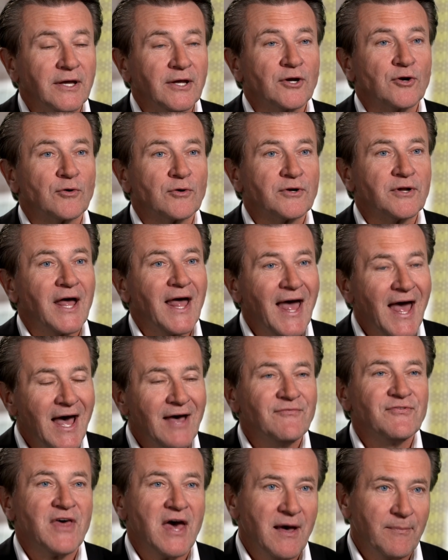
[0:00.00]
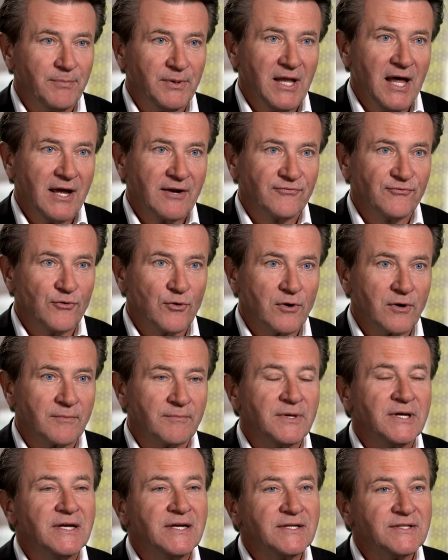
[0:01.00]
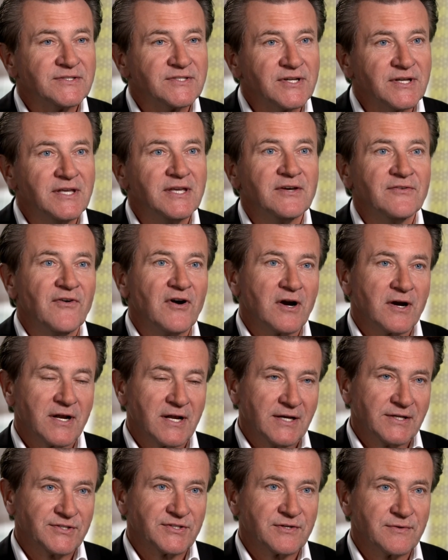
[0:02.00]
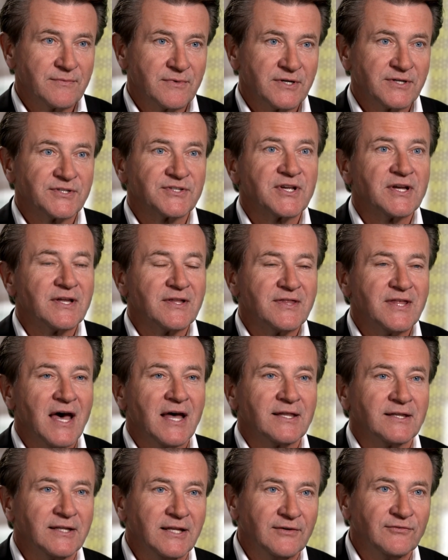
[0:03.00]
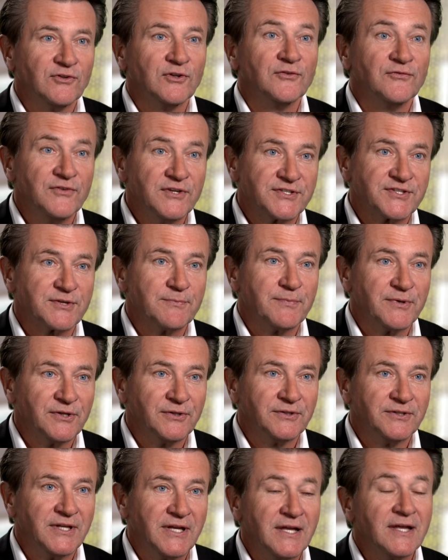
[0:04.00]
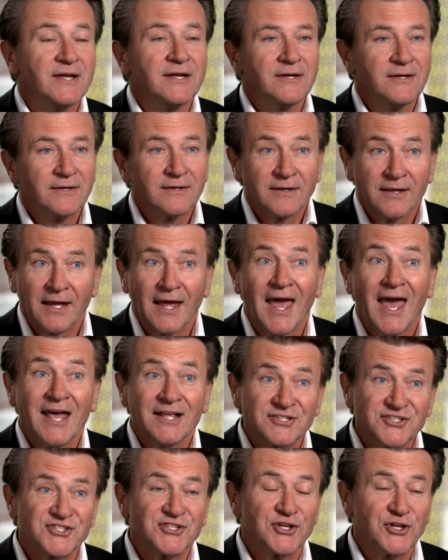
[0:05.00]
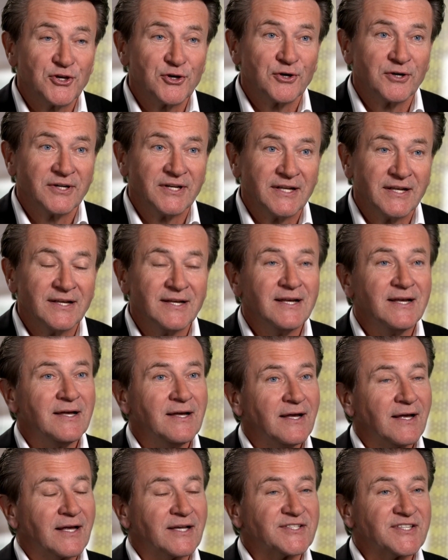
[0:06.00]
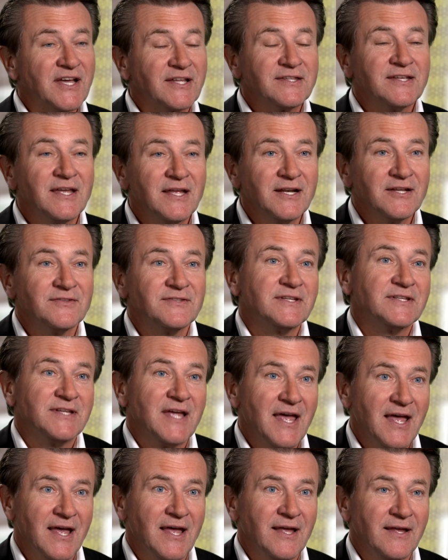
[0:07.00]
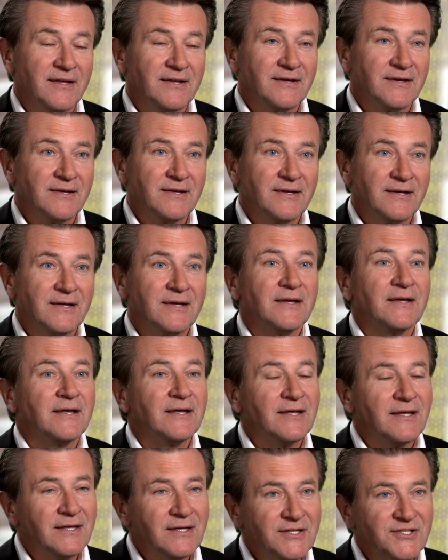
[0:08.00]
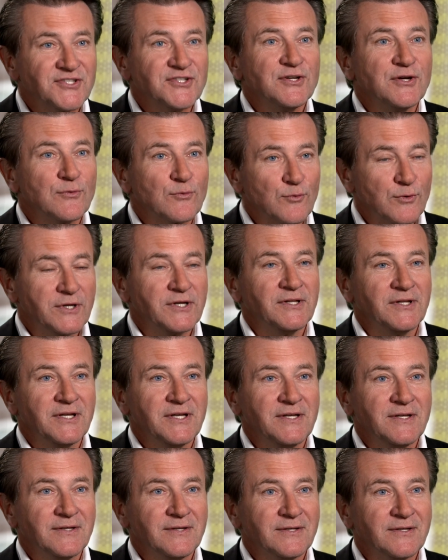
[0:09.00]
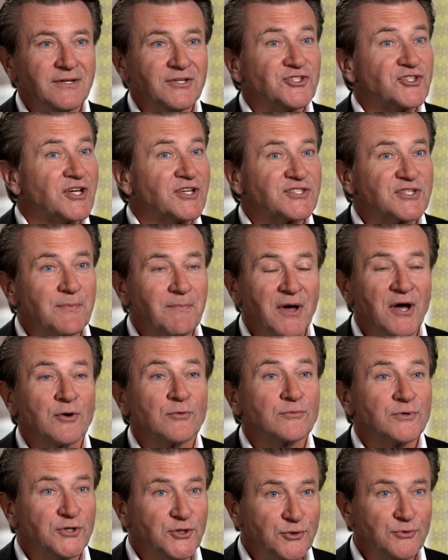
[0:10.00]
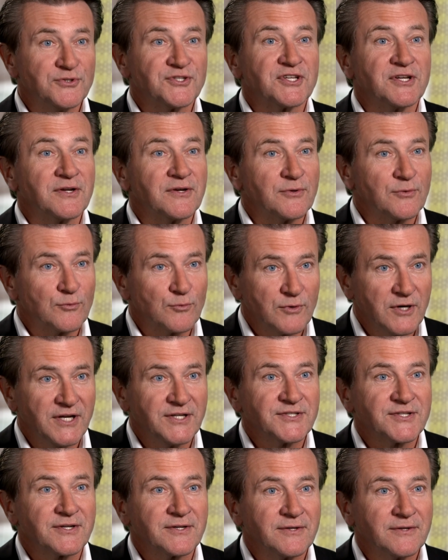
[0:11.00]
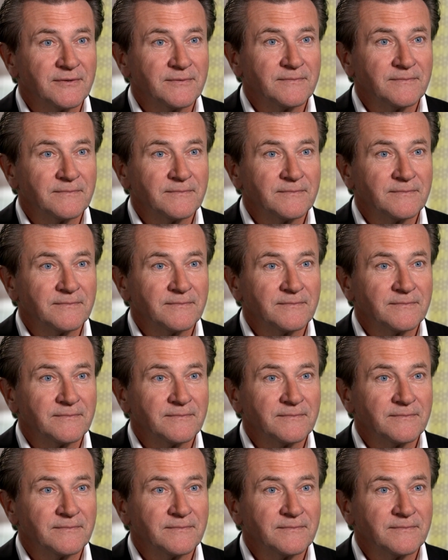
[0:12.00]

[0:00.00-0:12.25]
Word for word: in order to have that platform to give our customers that level of visibility and security. Because at the end of the day, isn't it really just about reducing risk?